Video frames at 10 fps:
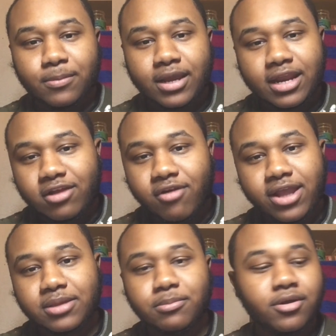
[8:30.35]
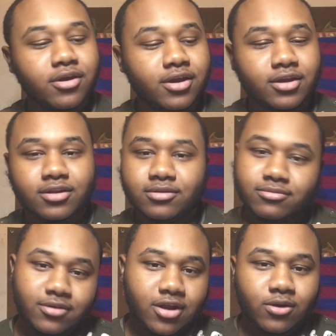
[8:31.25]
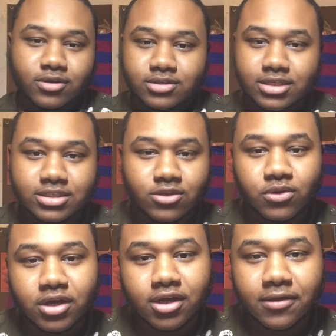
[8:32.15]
They crack the mirror, and you know, it's no good.